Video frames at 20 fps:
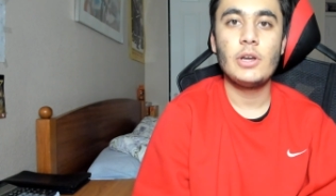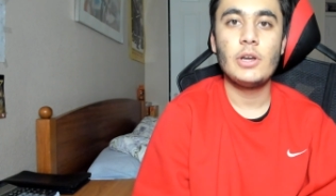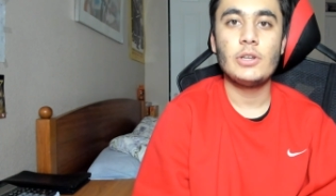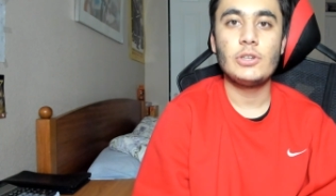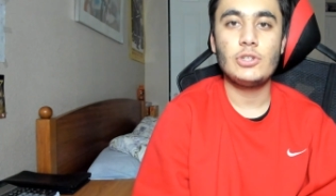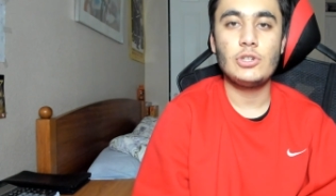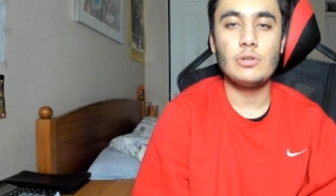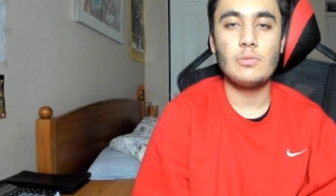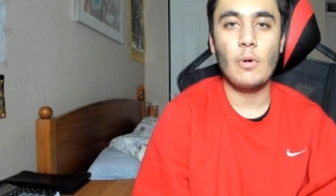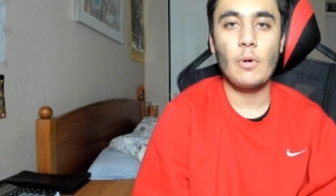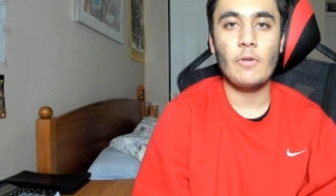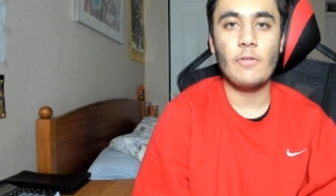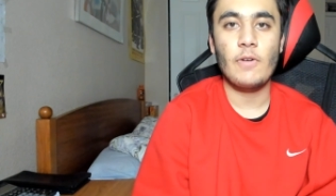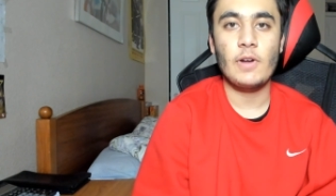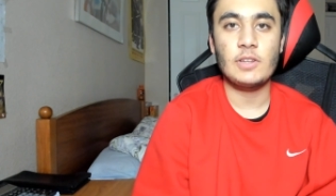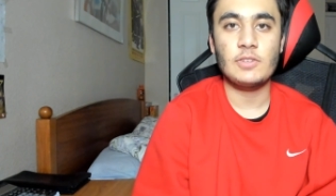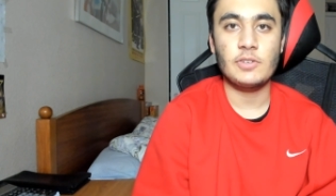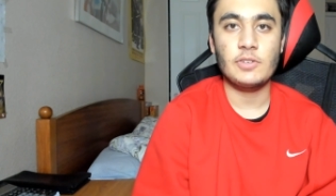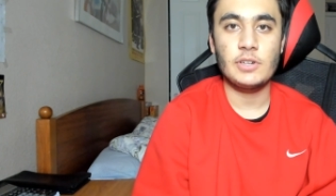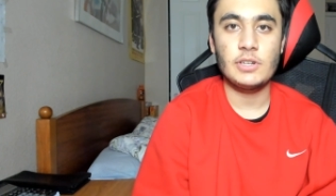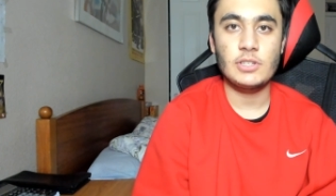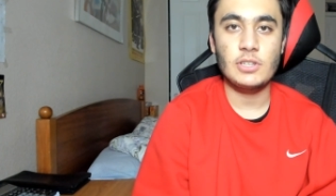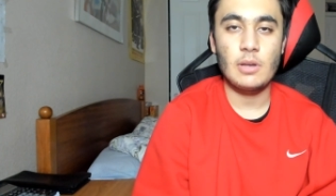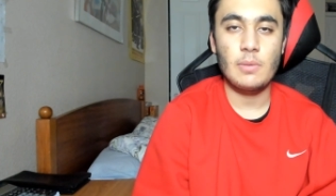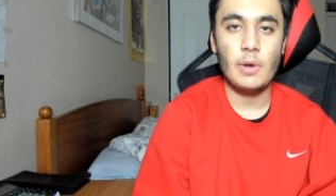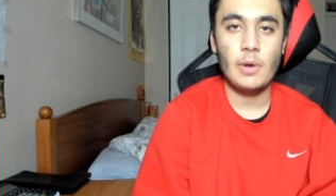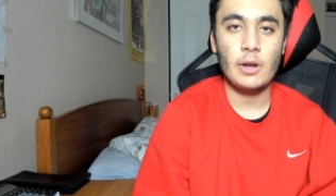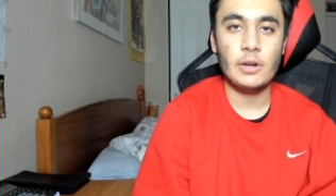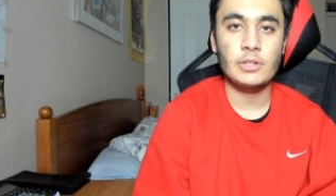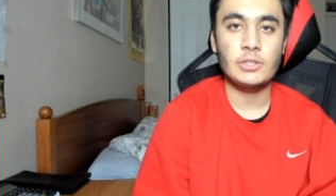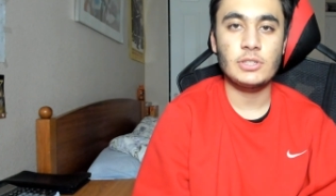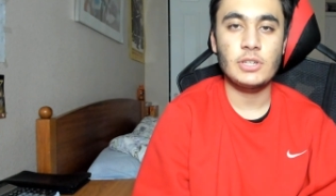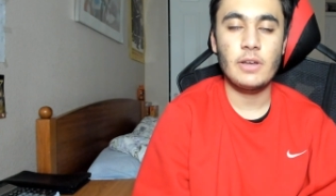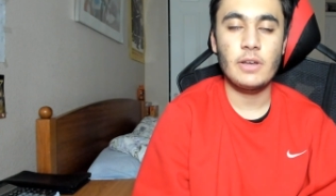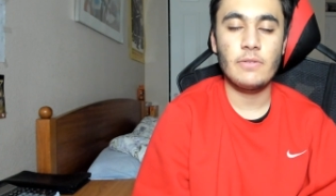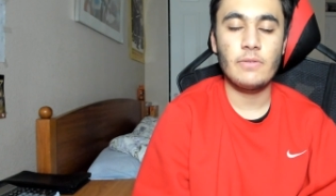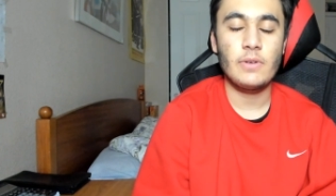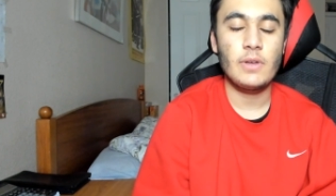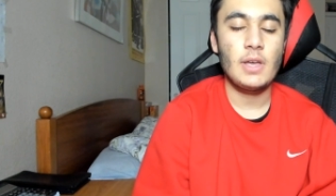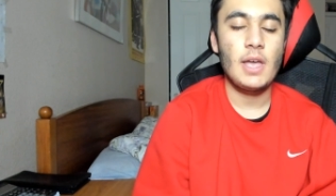Two more fights for Islam
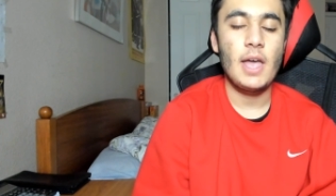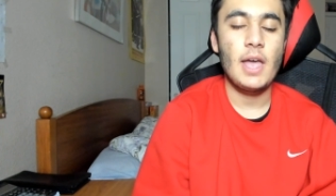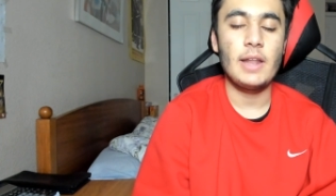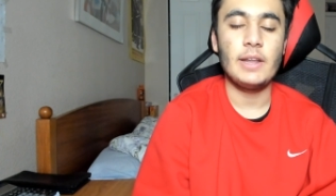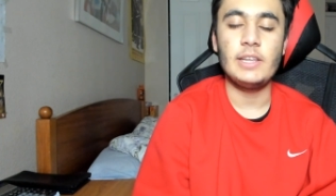Makhachev, and